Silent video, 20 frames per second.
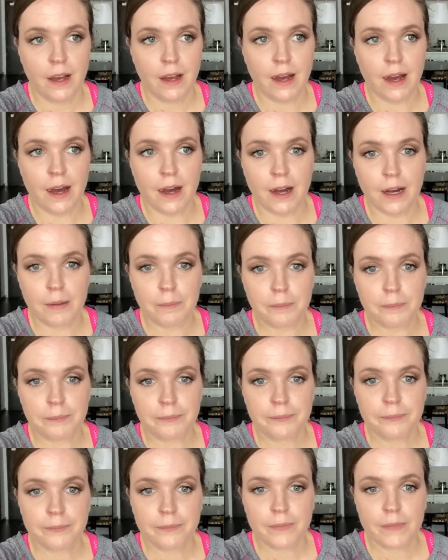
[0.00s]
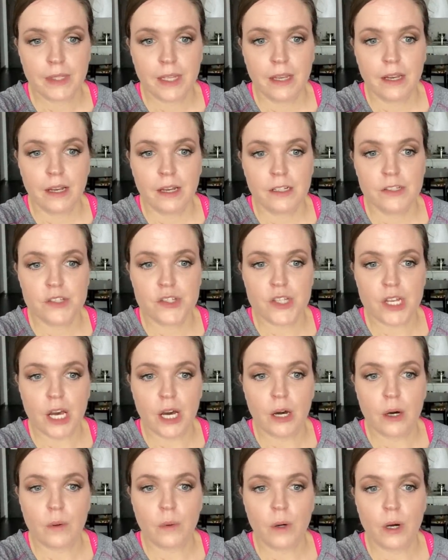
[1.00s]
Um,
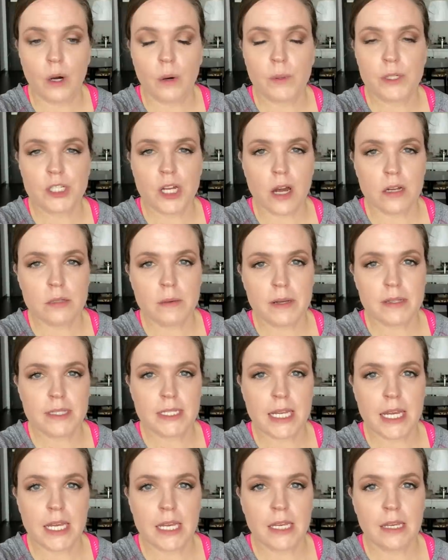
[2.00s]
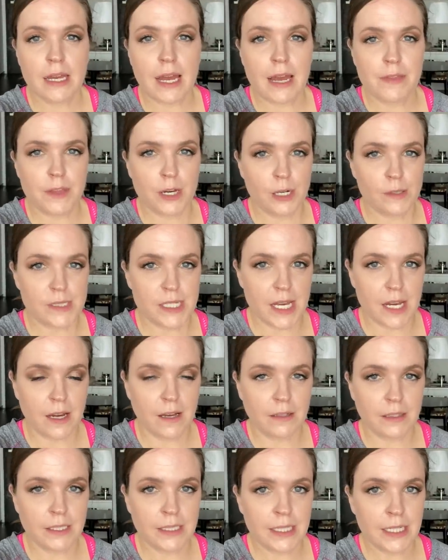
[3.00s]
so we talked about staying at the
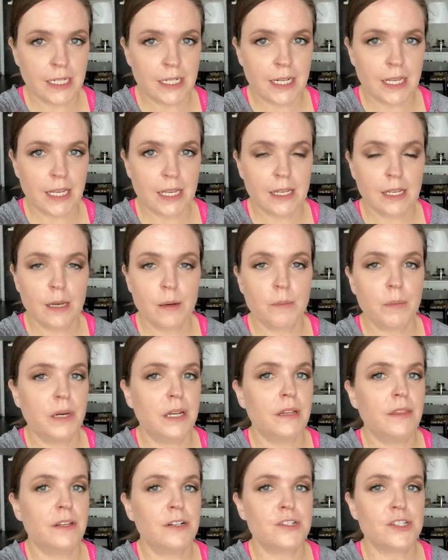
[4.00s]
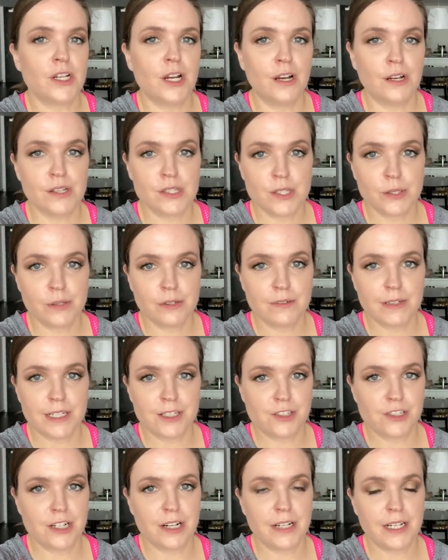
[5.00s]
hotel and eating, but there's also a
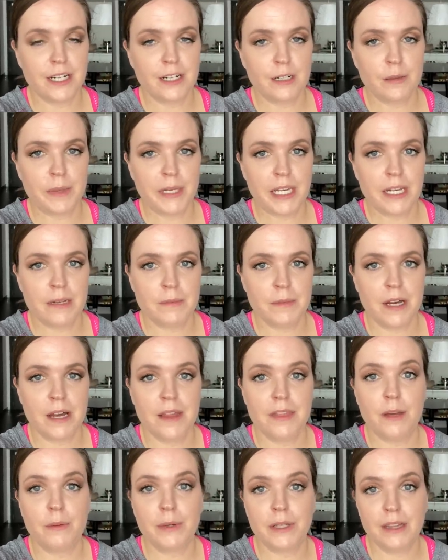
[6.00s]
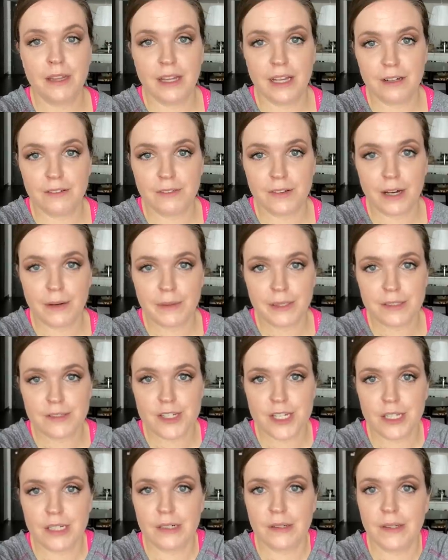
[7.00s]
restaurant here in Panama that we love going
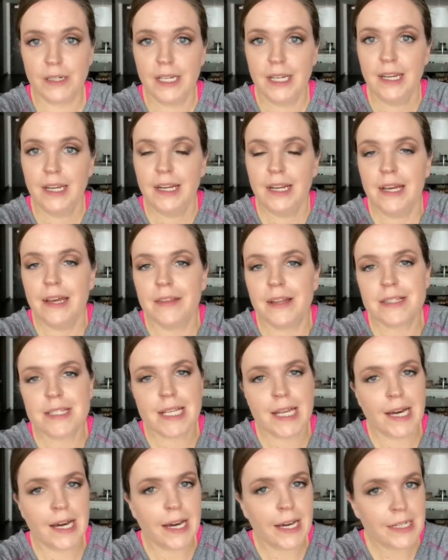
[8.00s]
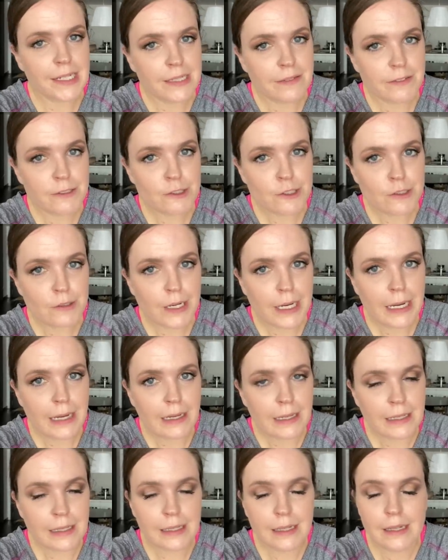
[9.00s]
to. That's kind of a
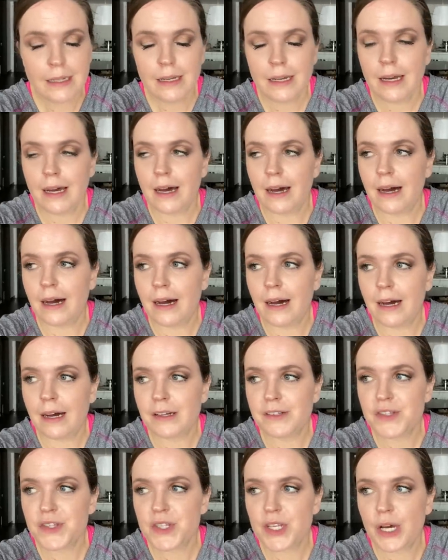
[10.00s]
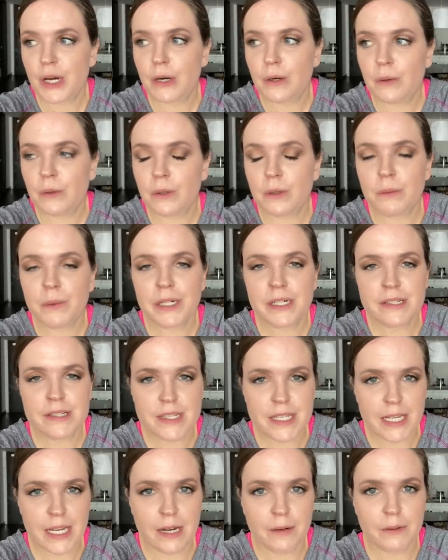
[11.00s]
trek. Uh, so we're gonna
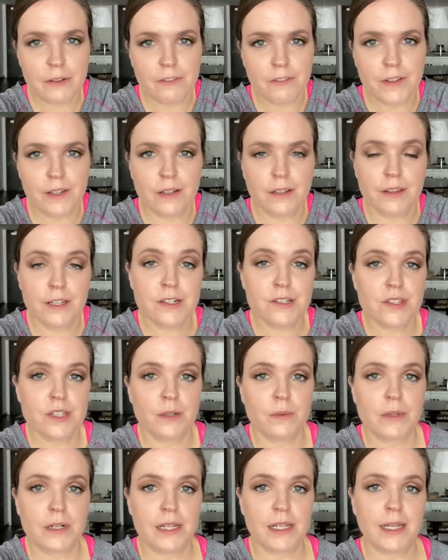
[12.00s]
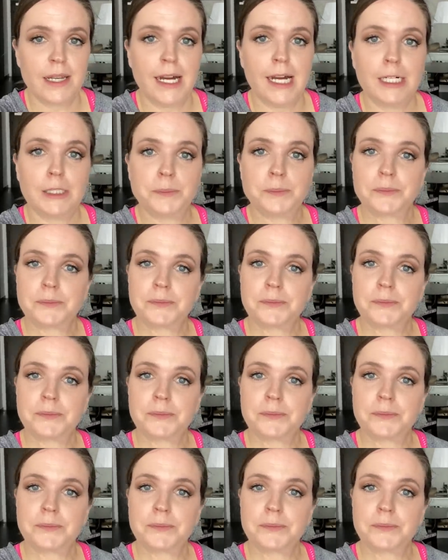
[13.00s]
see how we feel. They're still working out.